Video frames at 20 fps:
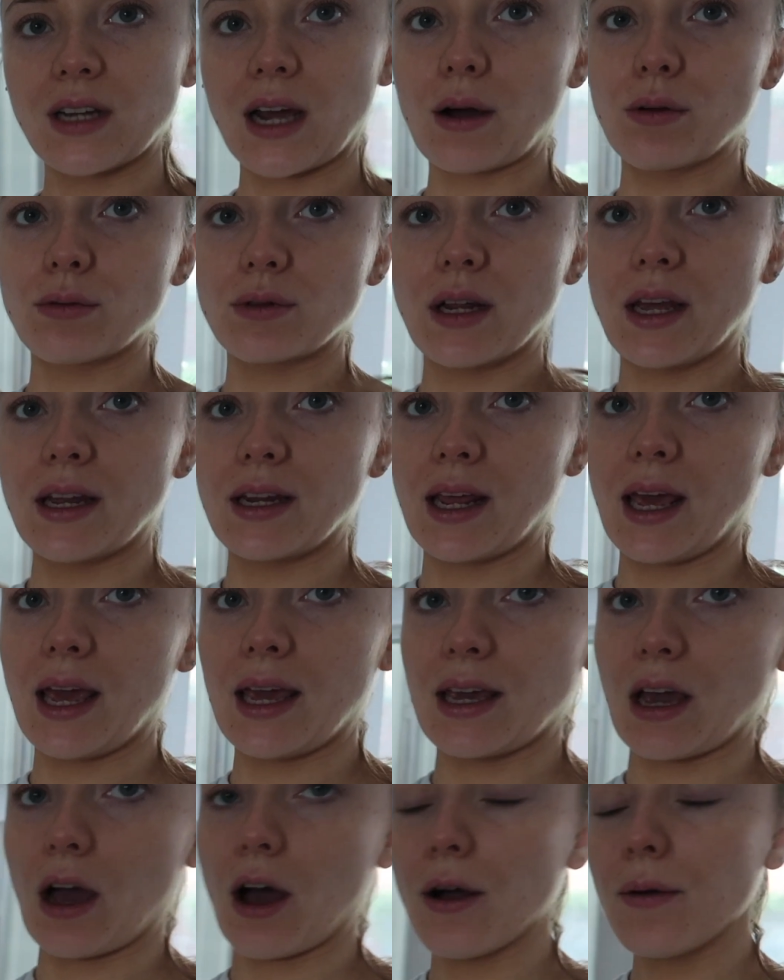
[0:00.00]
down in
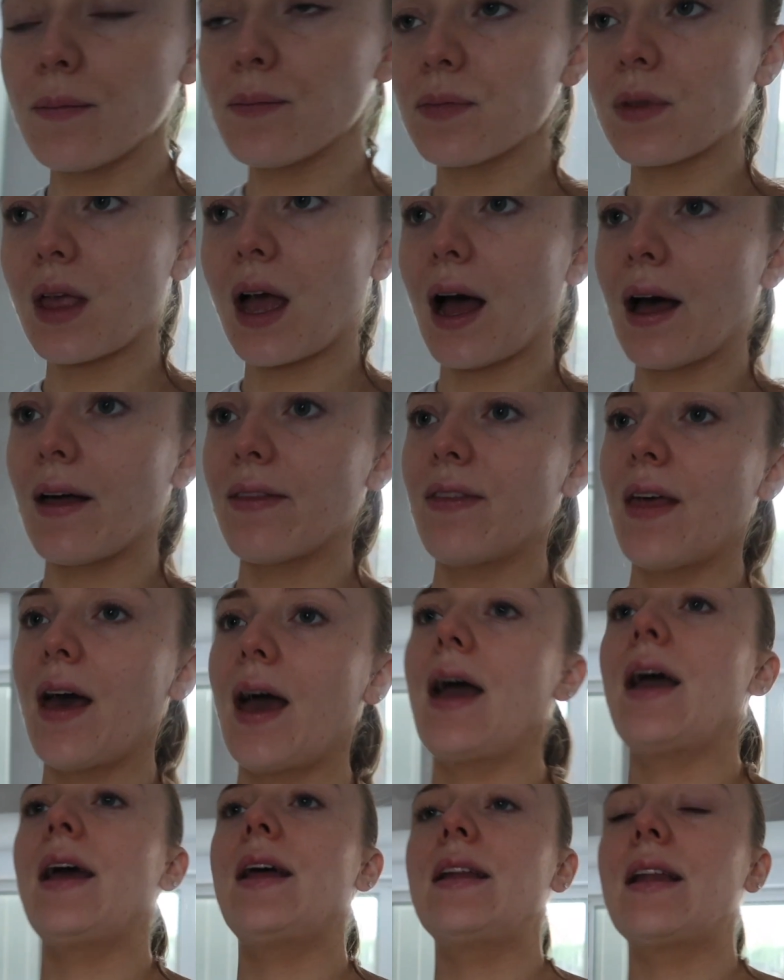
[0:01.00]
here, and
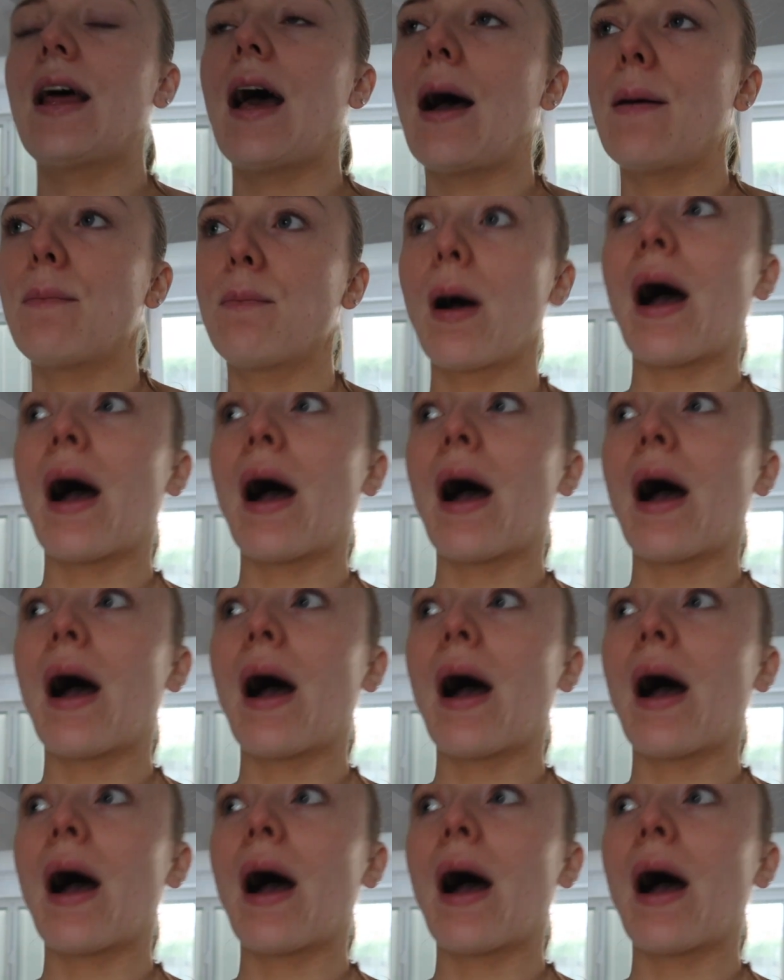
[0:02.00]
then I'm